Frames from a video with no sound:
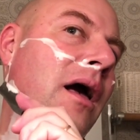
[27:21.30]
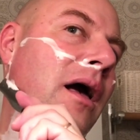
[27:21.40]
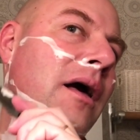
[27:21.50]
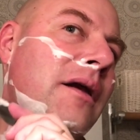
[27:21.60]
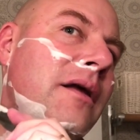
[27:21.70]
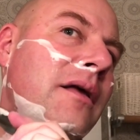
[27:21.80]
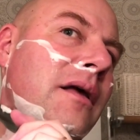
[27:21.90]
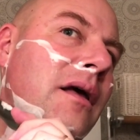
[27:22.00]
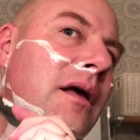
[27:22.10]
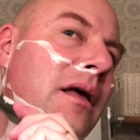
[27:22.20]
Eric
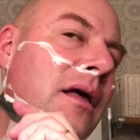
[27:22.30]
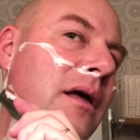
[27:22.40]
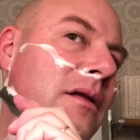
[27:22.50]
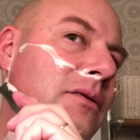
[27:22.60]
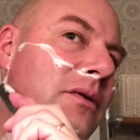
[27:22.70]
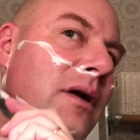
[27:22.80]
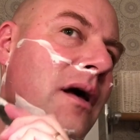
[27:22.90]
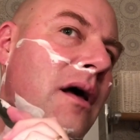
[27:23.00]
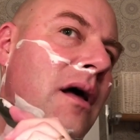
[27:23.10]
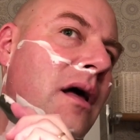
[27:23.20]

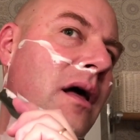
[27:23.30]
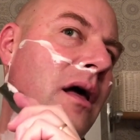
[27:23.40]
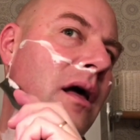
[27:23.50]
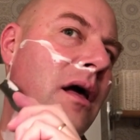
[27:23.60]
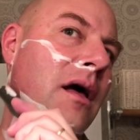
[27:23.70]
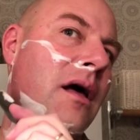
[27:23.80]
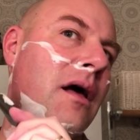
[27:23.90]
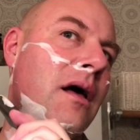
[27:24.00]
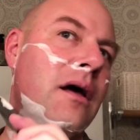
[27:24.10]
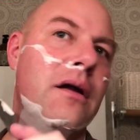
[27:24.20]
Cantona.
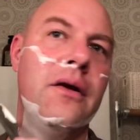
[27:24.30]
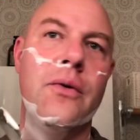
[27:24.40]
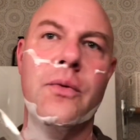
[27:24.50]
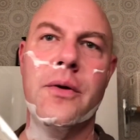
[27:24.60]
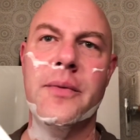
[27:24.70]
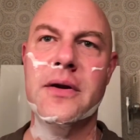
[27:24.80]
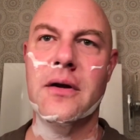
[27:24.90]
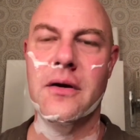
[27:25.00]
No, what am I?